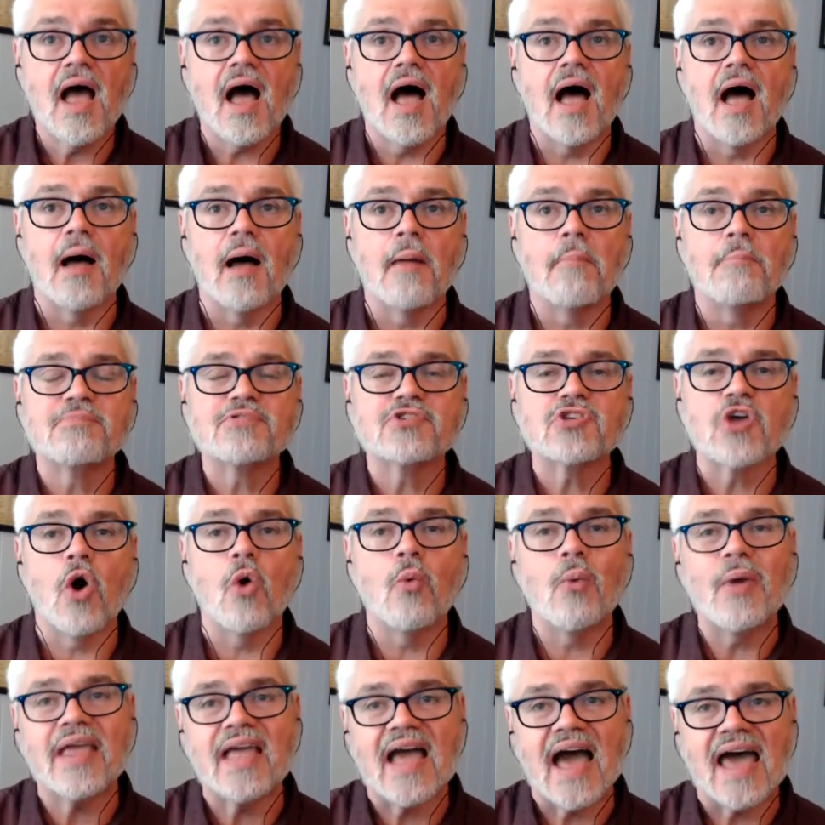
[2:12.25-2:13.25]
Uh, so
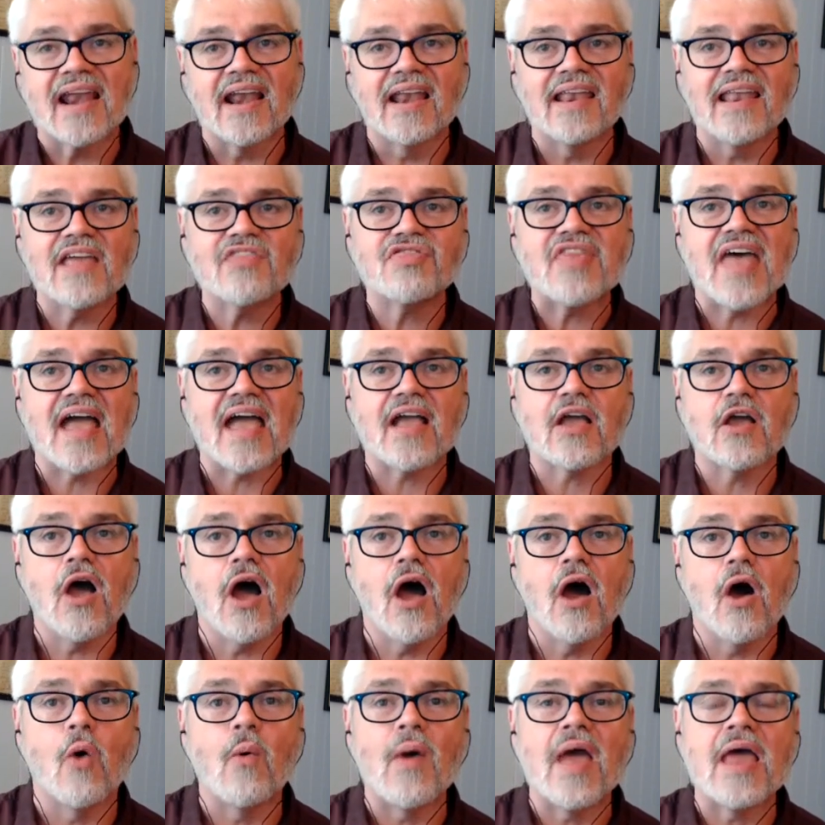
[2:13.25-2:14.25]
we kind of let that
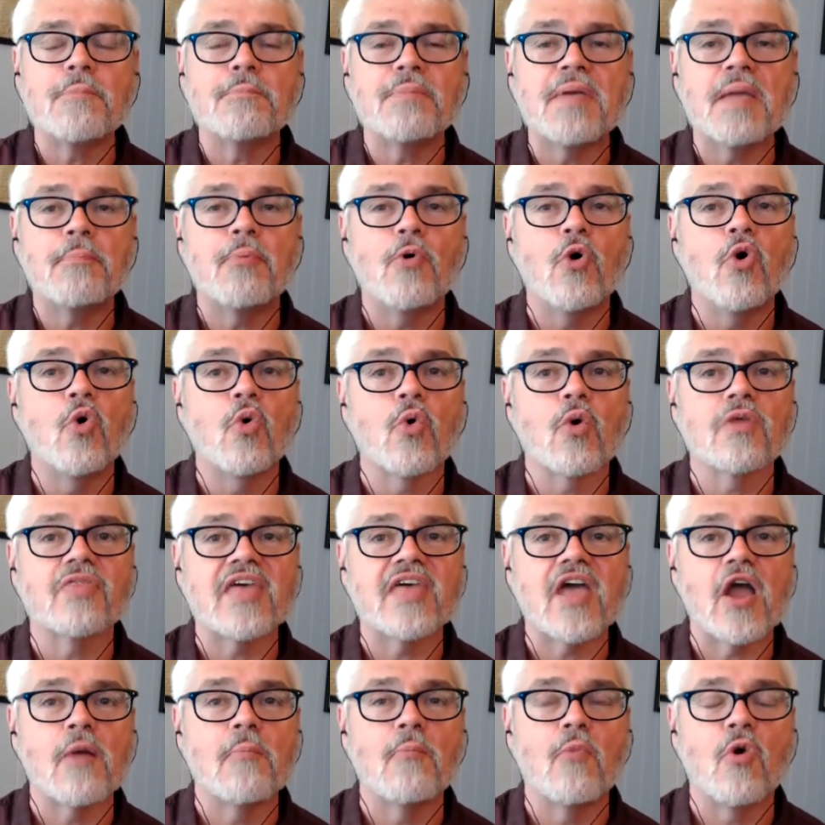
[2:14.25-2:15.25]
go, and people who are
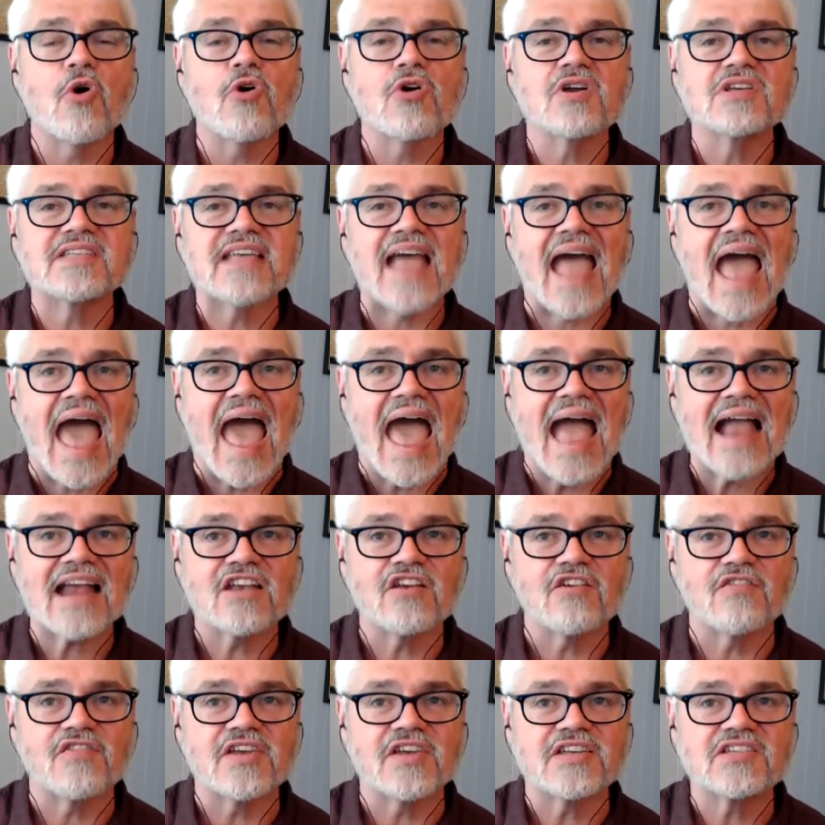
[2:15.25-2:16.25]
there more as
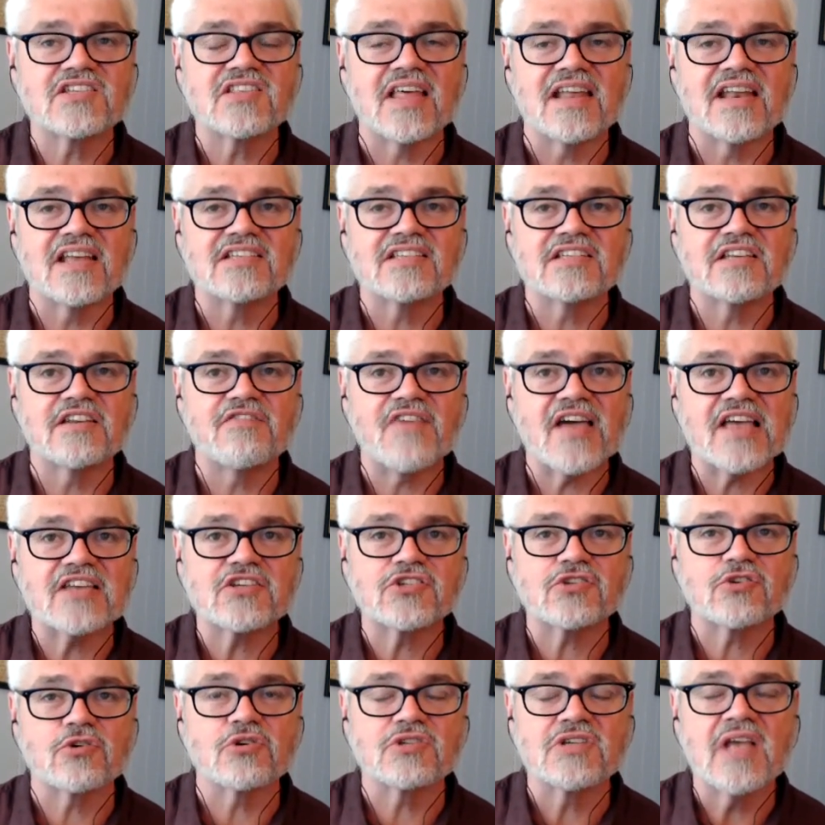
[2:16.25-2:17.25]
activists than as
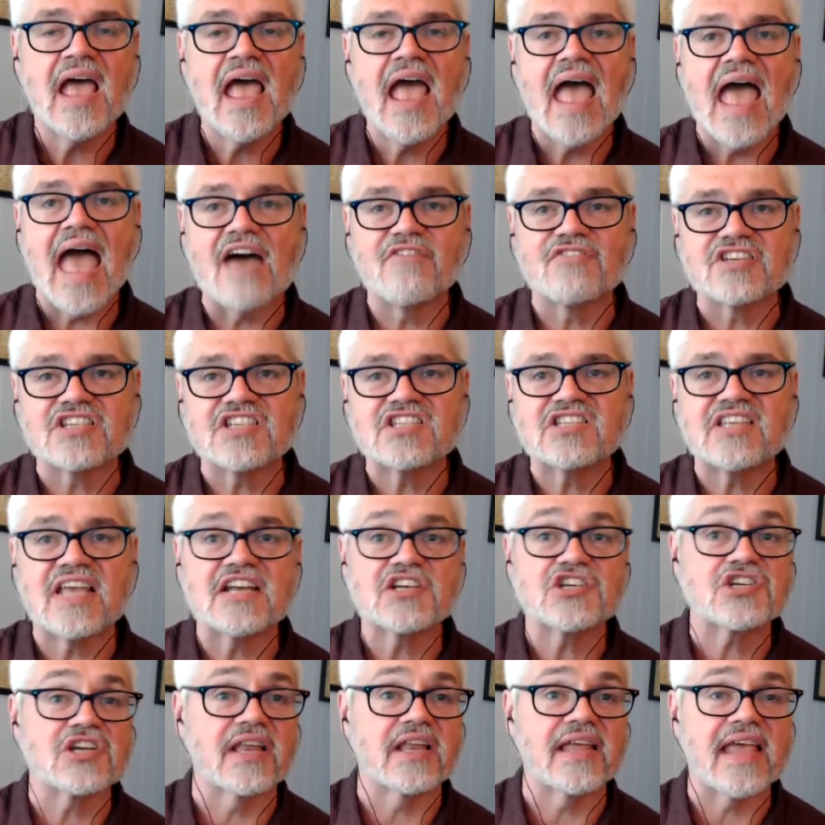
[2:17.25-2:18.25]
investors have
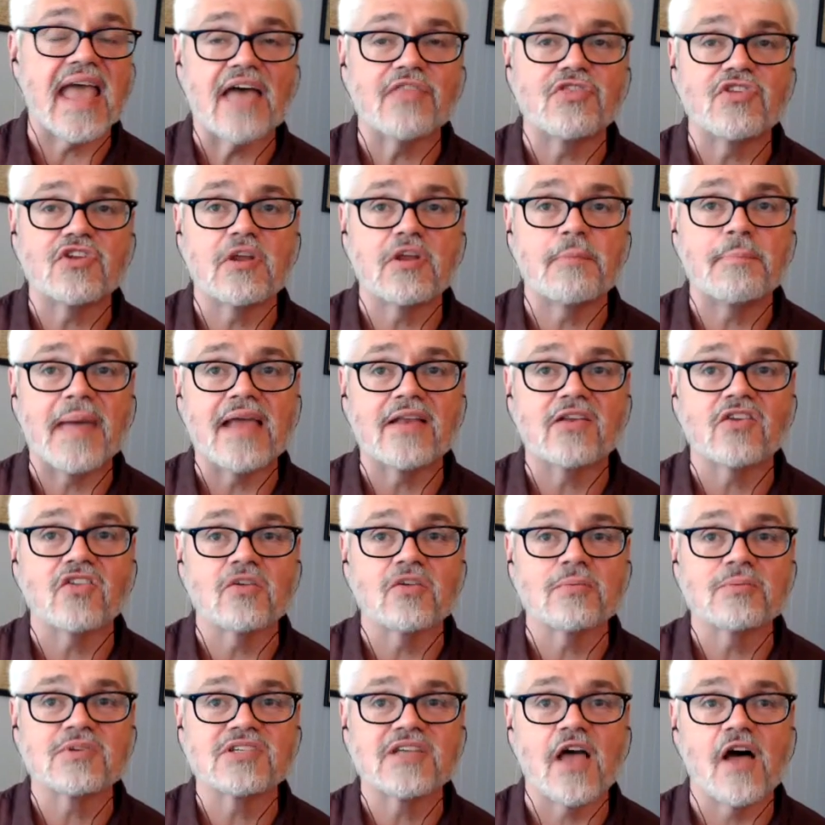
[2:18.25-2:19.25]
essentially had had the debate to
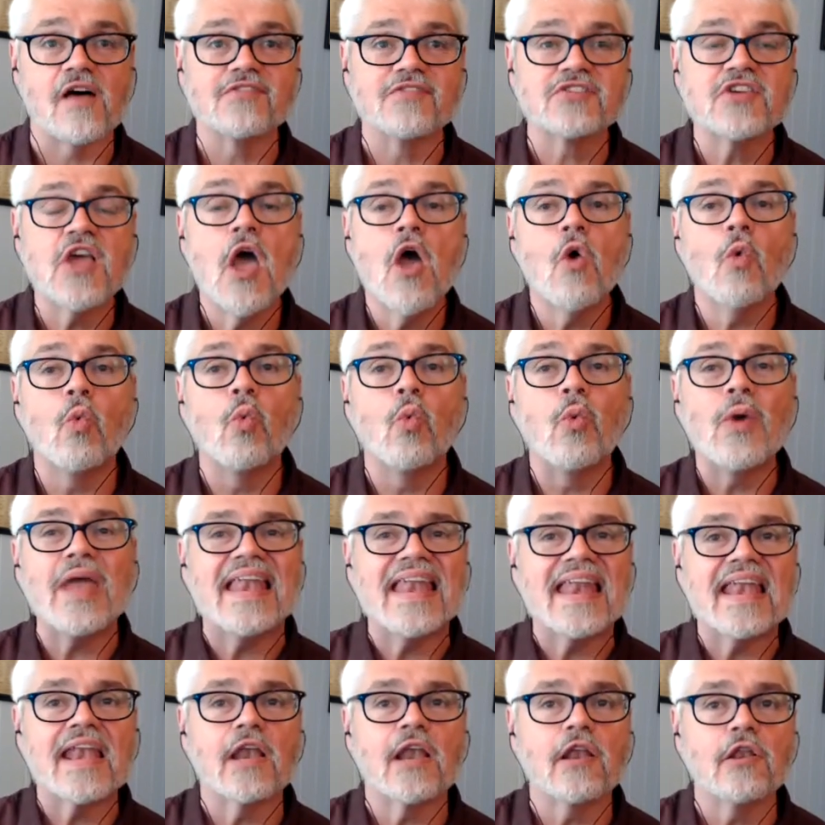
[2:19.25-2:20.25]
themselves. We
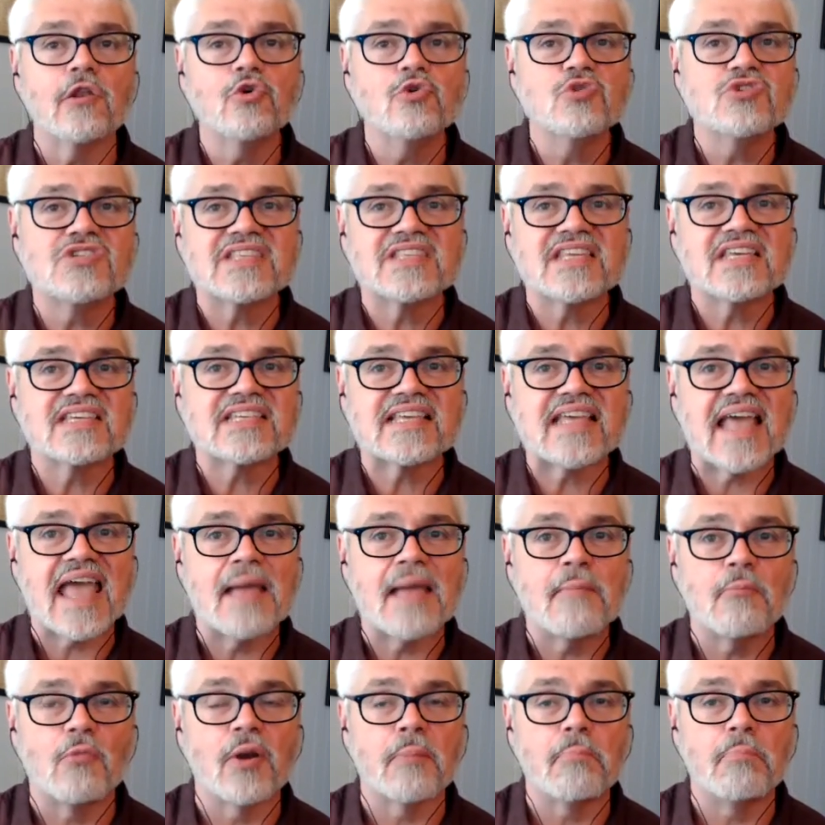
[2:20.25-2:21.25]
didn't lose this
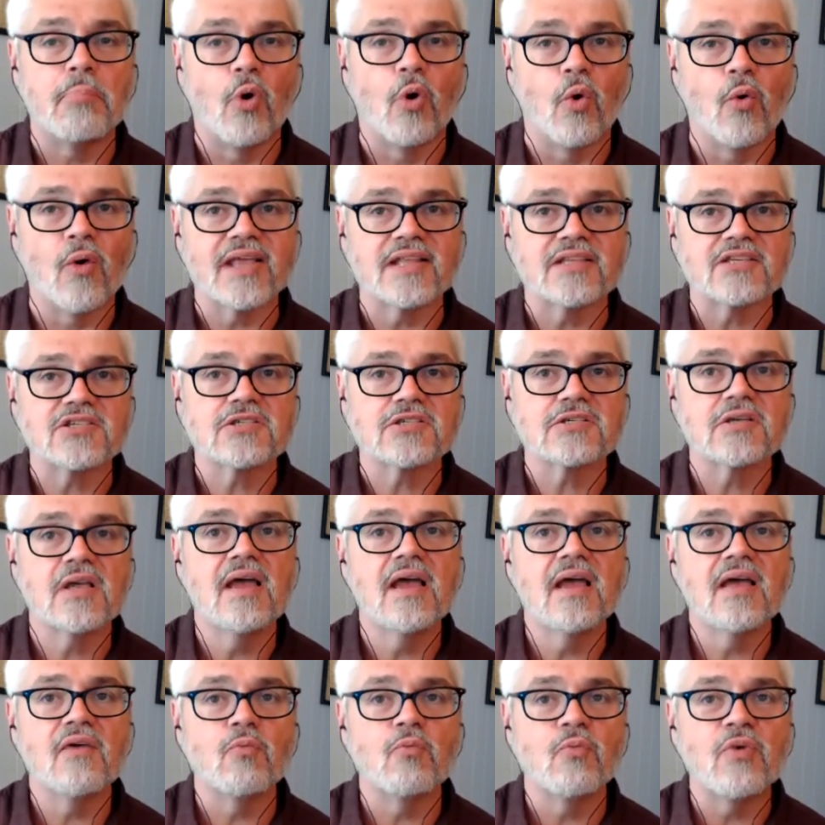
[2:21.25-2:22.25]
game on points
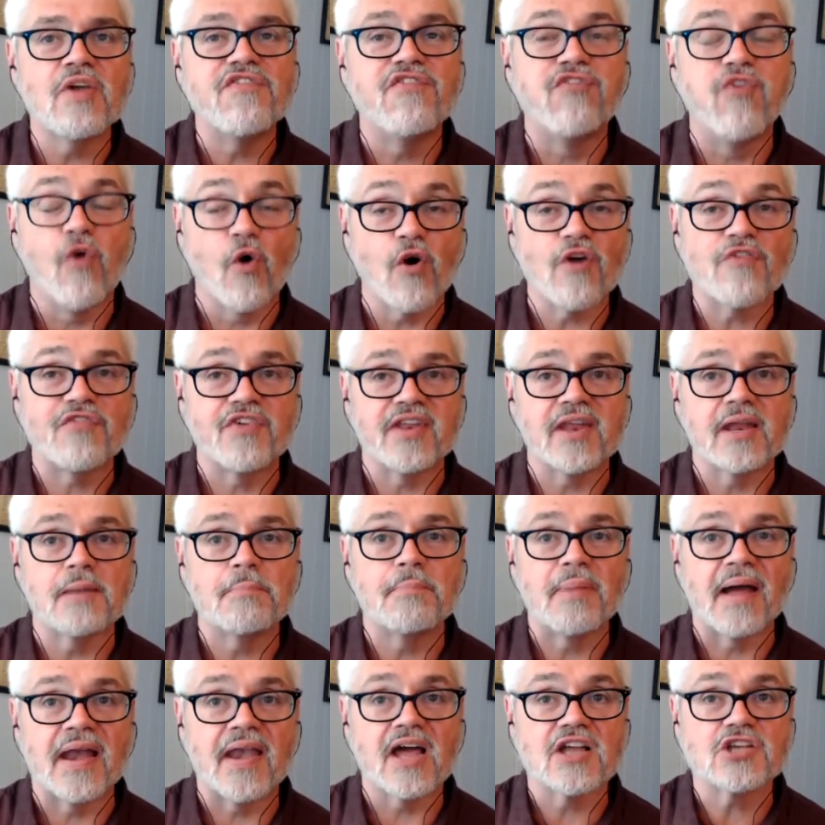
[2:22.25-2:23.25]
we
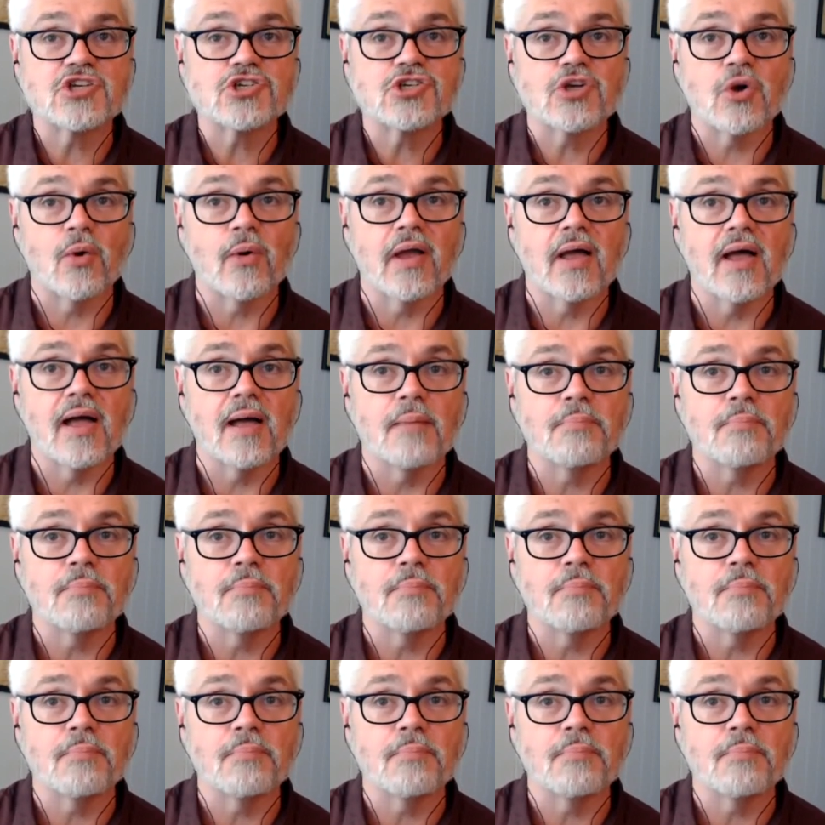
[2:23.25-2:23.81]
forfeited by not showing up.